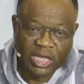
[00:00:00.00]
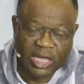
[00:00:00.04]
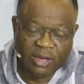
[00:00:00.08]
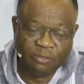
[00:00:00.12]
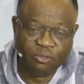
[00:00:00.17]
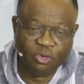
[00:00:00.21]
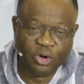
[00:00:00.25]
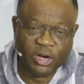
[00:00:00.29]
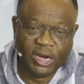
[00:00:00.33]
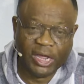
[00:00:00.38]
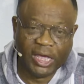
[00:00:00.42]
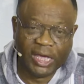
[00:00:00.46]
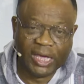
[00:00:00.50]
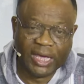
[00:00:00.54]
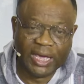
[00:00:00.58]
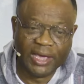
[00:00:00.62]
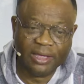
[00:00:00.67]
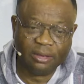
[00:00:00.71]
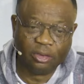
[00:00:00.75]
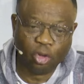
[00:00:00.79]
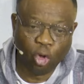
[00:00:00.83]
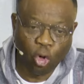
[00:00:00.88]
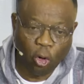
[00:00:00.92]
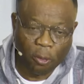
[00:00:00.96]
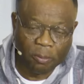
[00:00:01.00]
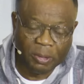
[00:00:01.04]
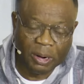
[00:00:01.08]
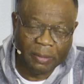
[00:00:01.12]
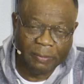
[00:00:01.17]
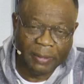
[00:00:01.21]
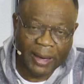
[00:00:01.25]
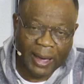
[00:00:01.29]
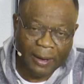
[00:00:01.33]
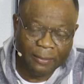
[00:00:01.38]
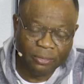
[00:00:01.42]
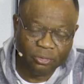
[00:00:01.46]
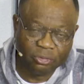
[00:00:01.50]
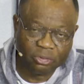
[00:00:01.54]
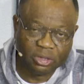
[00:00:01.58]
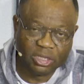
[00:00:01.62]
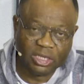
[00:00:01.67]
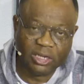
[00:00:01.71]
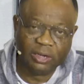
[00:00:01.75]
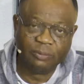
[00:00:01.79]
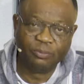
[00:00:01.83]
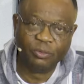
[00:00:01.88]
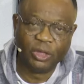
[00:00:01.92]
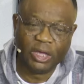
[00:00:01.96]
Even against hope, the Bible
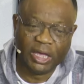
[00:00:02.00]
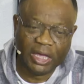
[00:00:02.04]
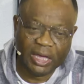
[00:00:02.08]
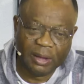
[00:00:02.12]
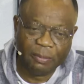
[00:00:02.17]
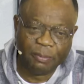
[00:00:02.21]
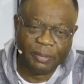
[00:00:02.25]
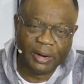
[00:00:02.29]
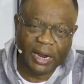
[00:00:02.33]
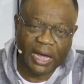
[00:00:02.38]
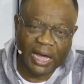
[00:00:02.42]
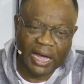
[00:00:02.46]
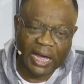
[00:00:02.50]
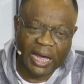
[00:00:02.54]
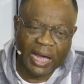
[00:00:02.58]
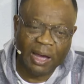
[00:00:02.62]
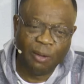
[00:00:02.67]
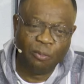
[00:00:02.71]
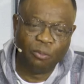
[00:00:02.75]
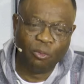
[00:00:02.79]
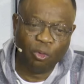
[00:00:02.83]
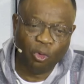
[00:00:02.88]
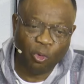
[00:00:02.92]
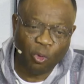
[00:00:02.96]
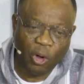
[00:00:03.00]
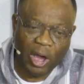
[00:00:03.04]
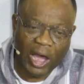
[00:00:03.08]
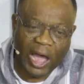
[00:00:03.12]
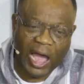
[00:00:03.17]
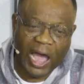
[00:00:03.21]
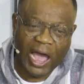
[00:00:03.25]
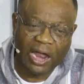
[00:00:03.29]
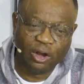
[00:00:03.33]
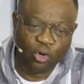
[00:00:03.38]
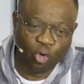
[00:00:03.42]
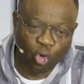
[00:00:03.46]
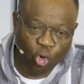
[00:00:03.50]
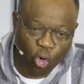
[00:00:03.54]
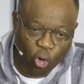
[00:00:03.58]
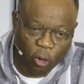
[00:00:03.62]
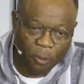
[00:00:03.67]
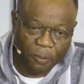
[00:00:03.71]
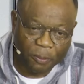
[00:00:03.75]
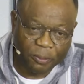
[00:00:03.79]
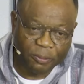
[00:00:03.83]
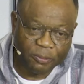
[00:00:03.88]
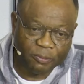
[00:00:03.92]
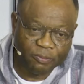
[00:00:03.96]
says Abraham had
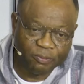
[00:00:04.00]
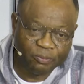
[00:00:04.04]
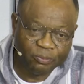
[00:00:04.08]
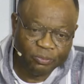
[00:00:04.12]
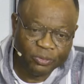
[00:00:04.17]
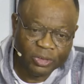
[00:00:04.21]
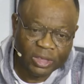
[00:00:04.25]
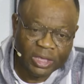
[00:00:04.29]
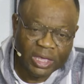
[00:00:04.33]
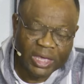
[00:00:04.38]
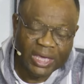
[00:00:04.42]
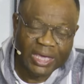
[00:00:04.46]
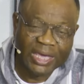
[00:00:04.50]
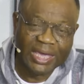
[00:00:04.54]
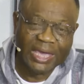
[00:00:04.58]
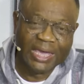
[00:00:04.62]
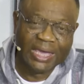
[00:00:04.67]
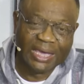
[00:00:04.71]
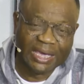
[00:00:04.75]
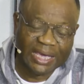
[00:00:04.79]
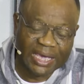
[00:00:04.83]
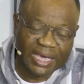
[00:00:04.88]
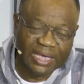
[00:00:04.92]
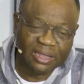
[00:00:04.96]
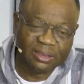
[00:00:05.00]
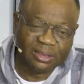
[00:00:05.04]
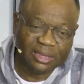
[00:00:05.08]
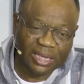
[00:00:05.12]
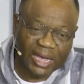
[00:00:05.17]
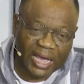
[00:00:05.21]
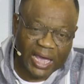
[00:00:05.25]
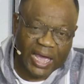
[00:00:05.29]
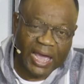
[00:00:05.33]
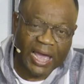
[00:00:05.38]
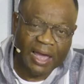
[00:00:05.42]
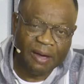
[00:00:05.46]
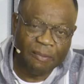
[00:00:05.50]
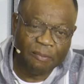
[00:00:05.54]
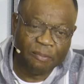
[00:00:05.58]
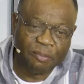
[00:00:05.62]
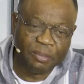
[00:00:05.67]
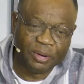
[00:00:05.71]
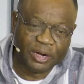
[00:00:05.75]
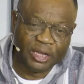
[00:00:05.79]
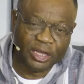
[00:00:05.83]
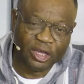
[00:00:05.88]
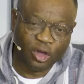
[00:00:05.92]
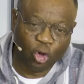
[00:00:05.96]
hope. Against
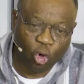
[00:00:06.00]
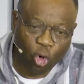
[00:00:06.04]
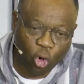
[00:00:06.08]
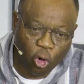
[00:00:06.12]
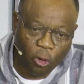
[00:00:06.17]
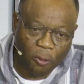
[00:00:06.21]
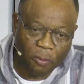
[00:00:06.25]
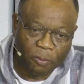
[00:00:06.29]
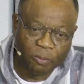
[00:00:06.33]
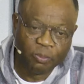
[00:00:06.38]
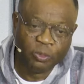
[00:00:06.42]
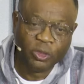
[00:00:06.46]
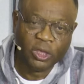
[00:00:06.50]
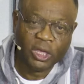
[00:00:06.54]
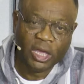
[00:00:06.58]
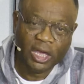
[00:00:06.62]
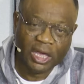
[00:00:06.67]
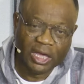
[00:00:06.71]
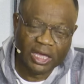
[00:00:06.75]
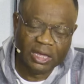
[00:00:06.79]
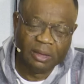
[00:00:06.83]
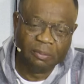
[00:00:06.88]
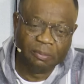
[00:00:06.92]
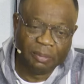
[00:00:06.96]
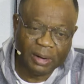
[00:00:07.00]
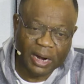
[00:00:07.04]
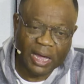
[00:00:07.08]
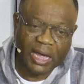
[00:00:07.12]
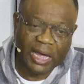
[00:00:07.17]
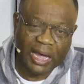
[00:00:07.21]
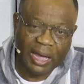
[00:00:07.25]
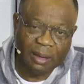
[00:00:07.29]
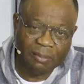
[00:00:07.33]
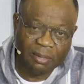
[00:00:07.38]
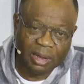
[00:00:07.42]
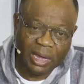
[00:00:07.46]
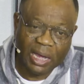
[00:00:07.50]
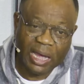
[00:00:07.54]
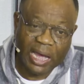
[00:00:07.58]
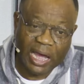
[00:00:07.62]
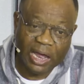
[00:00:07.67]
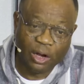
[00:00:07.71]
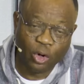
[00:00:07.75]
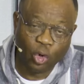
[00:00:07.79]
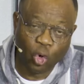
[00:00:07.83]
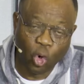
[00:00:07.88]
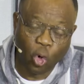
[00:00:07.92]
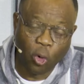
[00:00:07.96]
every hope, Abraham
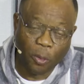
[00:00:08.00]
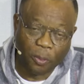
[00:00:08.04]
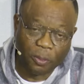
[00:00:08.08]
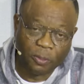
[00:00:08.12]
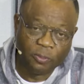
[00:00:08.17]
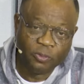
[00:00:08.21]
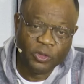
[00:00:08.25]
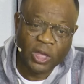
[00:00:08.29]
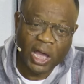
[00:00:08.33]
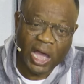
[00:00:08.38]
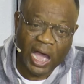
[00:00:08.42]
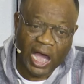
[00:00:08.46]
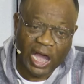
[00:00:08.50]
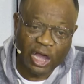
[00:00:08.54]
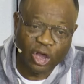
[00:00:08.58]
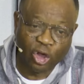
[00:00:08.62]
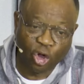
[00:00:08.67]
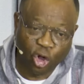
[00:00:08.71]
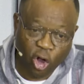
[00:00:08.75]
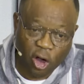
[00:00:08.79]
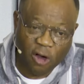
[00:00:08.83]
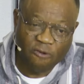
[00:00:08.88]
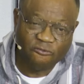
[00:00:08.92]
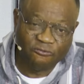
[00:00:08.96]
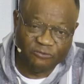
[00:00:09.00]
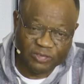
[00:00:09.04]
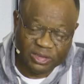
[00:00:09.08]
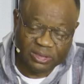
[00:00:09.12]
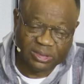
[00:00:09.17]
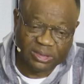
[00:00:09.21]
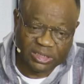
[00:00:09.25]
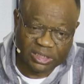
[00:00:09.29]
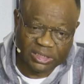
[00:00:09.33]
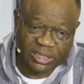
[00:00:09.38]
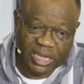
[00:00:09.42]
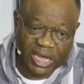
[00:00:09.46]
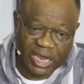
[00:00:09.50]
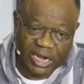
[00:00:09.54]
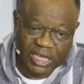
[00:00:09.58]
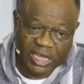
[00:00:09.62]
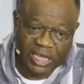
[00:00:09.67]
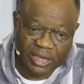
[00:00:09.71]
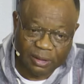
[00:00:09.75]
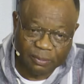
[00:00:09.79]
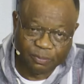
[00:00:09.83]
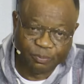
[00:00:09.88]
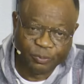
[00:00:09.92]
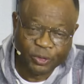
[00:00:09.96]
had hope and God visited
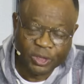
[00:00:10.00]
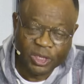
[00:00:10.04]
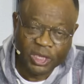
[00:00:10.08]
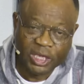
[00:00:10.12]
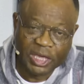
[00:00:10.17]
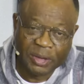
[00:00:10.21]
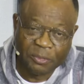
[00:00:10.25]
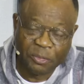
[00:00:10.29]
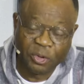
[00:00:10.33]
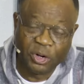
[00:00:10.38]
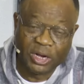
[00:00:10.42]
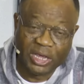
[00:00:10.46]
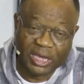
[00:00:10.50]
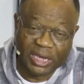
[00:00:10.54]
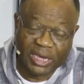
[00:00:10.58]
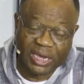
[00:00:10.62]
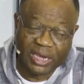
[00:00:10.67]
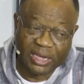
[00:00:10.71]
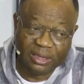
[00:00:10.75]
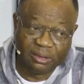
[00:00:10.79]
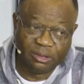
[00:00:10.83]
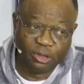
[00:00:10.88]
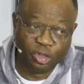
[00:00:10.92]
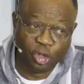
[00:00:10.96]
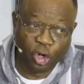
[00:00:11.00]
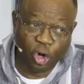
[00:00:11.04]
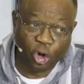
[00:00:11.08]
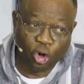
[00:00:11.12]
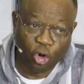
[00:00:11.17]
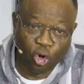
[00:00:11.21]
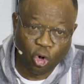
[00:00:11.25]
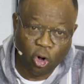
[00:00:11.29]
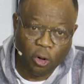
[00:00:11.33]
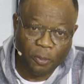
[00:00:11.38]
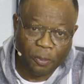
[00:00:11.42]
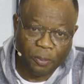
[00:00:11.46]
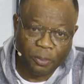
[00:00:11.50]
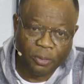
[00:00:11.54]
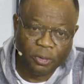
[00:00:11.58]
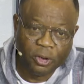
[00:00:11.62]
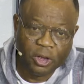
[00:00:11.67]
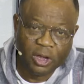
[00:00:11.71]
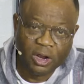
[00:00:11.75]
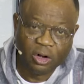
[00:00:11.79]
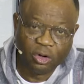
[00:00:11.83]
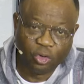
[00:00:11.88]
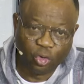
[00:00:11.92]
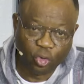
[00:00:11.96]
him. Even against your hope
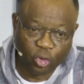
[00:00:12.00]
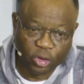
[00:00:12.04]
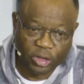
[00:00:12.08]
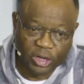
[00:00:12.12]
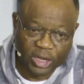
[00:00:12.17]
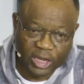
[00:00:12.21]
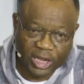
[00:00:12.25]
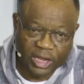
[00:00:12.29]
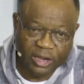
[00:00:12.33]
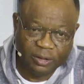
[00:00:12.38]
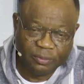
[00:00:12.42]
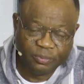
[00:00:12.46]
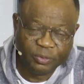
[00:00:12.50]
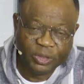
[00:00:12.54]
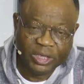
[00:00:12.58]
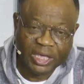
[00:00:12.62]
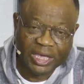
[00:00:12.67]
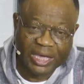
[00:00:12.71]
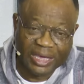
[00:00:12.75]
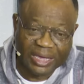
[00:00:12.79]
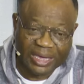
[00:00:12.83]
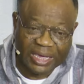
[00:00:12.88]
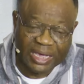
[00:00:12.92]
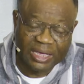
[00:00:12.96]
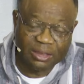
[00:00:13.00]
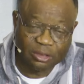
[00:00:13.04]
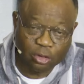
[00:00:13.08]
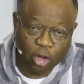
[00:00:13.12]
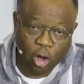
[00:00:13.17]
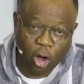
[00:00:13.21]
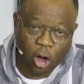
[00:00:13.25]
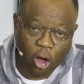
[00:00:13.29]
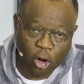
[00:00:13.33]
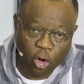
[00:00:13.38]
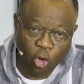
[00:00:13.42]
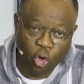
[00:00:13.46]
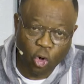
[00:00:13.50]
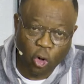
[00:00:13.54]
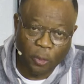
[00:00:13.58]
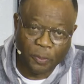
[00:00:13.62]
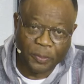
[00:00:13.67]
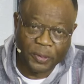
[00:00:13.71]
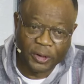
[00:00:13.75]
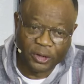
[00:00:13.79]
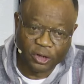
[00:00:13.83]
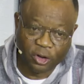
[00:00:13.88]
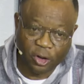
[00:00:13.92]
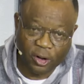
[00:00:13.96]
today, against all
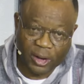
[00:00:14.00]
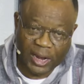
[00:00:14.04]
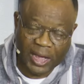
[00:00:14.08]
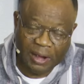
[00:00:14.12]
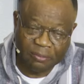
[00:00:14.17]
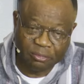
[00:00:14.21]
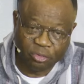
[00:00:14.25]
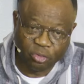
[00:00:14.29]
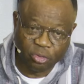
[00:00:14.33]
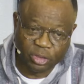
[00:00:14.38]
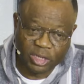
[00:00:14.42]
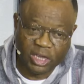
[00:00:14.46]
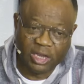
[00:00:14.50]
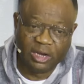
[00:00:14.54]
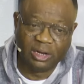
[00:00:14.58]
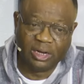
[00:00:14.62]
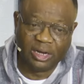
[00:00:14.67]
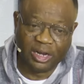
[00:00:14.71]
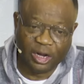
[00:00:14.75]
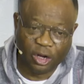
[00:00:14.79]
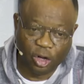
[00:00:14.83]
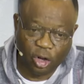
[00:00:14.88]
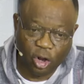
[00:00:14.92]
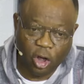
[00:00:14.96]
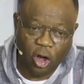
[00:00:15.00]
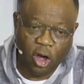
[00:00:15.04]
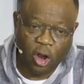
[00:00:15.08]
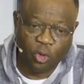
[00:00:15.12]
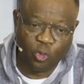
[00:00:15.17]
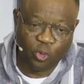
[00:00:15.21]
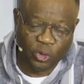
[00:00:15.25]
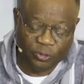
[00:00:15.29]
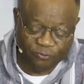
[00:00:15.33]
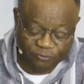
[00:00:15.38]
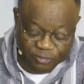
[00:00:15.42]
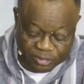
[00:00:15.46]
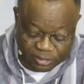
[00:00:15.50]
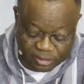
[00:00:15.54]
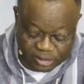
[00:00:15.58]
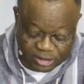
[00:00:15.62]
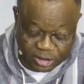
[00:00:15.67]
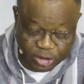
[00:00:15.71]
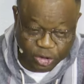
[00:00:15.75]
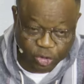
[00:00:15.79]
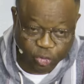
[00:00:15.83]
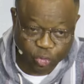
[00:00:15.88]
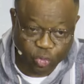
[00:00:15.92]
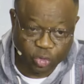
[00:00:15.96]
hope in your life today, the Lord will
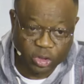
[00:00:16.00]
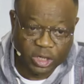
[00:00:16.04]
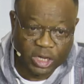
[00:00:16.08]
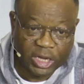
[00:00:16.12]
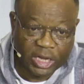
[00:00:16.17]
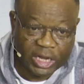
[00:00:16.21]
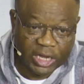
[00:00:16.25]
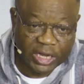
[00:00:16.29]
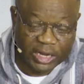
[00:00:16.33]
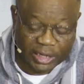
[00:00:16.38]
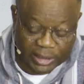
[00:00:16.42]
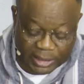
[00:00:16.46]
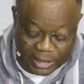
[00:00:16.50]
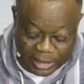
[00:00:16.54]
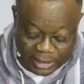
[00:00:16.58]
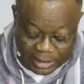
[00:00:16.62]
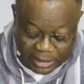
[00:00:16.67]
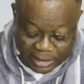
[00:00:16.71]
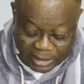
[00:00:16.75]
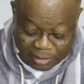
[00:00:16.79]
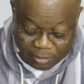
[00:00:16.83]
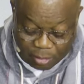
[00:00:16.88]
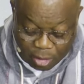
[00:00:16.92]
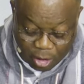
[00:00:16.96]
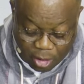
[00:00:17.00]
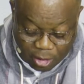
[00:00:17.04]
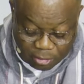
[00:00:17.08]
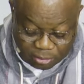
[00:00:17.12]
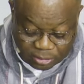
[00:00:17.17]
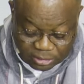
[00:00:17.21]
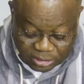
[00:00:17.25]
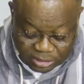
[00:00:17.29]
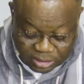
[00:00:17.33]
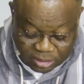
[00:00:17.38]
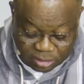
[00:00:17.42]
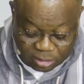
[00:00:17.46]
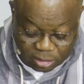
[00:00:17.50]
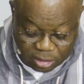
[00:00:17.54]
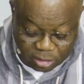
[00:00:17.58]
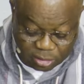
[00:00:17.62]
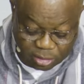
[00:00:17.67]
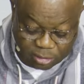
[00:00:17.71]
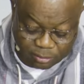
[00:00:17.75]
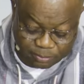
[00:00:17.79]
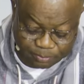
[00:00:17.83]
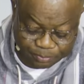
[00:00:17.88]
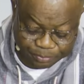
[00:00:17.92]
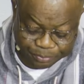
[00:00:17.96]
visit you in the name of
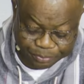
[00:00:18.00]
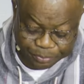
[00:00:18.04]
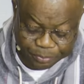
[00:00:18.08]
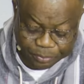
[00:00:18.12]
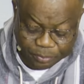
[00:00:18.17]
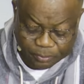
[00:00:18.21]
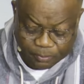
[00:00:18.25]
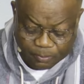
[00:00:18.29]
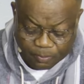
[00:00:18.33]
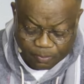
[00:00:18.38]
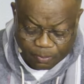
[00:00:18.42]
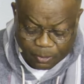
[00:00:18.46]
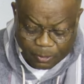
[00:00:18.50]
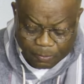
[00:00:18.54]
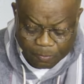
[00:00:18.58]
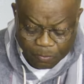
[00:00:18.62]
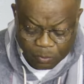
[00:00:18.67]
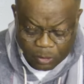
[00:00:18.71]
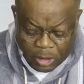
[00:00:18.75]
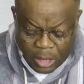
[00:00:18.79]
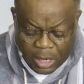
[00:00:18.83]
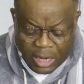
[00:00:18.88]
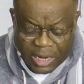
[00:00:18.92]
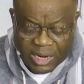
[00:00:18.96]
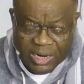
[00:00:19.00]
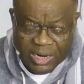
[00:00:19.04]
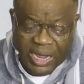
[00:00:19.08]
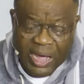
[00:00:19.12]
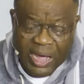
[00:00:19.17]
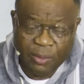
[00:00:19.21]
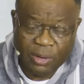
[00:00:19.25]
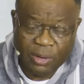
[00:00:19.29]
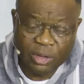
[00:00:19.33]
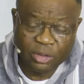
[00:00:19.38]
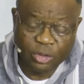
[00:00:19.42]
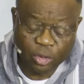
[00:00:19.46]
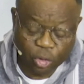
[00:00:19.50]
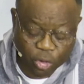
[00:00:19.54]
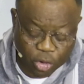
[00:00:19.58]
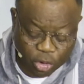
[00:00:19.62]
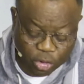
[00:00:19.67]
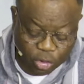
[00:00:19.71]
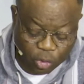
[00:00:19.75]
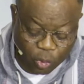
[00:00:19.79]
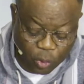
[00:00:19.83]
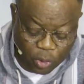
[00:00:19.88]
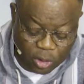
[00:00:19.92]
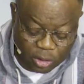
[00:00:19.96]
Jesus. Now I want to
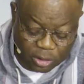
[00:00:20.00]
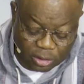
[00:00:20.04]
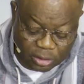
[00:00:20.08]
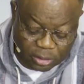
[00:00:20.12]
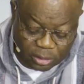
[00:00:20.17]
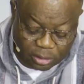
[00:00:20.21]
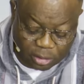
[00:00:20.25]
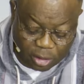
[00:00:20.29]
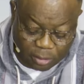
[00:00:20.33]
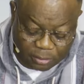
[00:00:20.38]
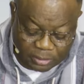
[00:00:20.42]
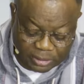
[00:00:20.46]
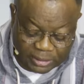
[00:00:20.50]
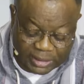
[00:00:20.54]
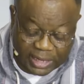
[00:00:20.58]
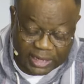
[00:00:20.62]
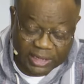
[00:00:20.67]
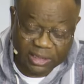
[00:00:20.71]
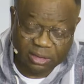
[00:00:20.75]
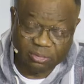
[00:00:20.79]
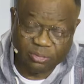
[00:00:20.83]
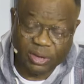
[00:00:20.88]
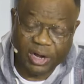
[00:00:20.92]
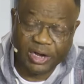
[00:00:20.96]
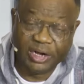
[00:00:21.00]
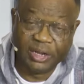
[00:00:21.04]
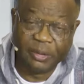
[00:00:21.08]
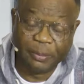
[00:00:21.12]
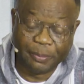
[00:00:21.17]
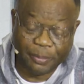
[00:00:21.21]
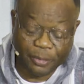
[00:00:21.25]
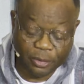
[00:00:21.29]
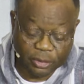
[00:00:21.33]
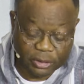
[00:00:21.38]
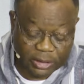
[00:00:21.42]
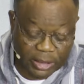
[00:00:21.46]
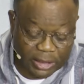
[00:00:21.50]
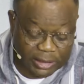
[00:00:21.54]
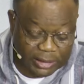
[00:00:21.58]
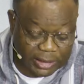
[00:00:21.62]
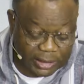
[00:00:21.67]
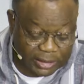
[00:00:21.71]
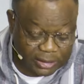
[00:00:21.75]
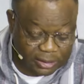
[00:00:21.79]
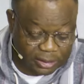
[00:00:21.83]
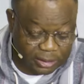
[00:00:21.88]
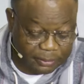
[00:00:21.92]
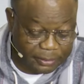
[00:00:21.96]
go to one, something that is very important
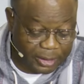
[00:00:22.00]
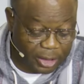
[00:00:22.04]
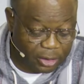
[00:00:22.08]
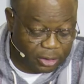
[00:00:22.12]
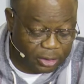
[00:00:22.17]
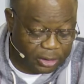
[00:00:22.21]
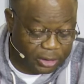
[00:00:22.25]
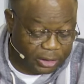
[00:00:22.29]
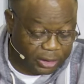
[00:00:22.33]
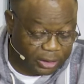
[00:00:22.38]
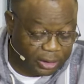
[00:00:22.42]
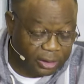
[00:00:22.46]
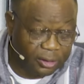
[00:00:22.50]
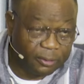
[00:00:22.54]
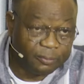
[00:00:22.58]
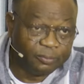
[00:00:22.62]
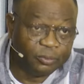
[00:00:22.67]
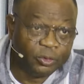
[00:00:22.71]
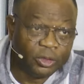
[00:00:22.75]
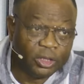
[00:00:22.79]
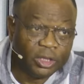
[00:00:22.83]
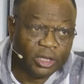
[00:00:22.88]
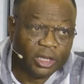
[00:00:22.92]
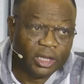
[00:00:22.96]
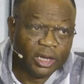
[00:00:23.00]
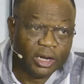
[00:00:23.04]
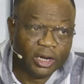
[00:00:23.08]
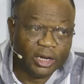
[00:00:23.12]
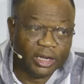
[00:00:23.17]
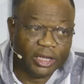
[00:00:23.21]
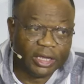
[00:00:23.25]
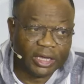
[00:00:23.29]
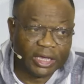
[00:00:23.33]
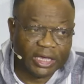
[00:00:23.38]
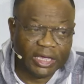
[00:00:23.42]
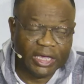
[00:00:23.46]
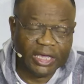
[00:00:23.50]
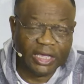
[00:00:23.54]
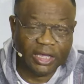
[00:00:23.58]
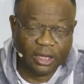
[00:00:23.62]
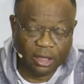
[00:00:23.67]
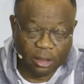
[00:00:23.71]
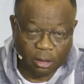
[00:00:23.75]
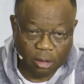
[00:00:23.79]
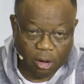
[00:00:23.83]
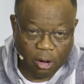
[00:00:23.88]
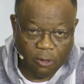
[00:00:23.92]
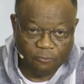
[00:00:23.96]
that is about the, the
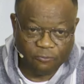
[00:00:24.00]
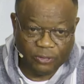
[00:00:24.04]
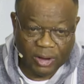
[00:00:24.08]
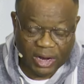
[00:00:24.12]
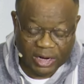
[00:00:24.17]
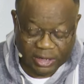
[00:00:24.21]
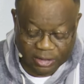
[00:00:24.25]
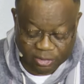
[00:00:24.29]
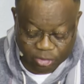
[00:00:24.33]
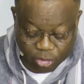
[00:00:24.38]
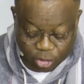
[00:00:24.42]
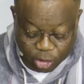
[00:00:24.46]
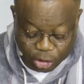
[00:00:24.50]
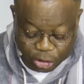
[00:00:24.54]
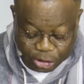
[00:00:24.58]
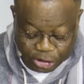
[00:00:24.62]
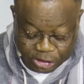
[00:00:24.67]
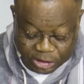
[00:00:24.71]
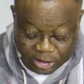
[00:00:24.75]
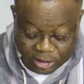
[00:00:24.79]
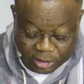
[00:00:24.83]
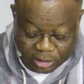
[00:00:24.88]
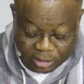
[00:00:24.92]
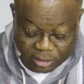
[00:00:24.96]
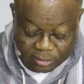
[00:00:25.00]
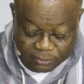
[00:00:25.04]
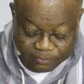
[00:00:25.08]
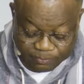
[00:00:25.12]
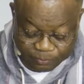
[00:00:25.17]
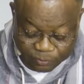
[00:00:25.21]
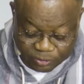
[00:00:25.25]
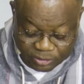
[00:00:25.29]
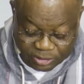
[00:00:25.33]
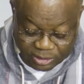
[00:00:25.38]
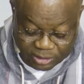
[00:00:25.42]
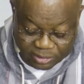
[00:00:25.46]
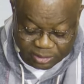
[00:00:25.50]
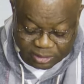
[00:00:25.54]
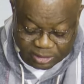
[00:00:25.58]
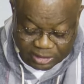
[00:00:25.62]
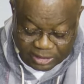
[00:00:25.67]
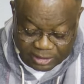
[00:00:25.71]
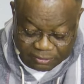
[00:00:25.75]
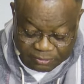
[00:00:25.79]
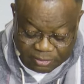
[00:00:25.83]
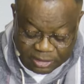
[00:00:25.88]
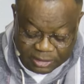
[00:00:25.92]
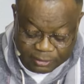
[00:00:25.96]
key of our discussion this
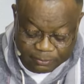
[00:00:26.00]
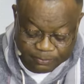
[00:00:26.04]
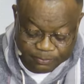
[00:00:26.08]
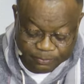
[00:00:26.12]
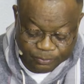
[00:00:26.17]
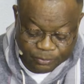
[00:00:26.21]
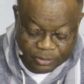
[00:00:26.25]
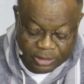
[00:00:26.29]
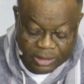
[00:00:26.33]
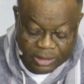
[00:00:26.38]
evening.